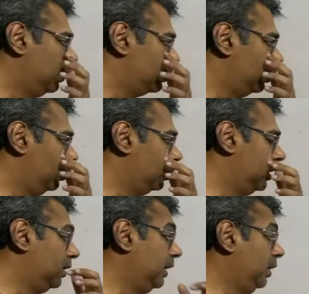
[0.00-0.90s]
So
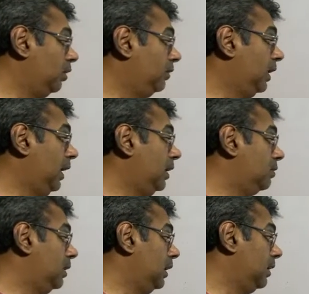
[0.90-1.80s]
the ray of
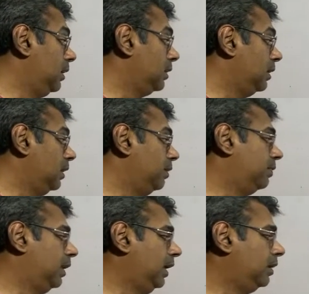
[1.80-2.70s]
light will internally
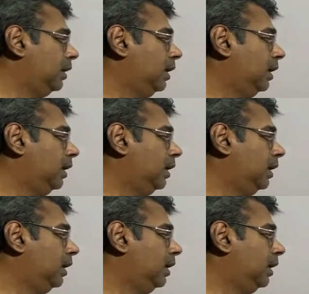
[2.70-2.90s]
reflect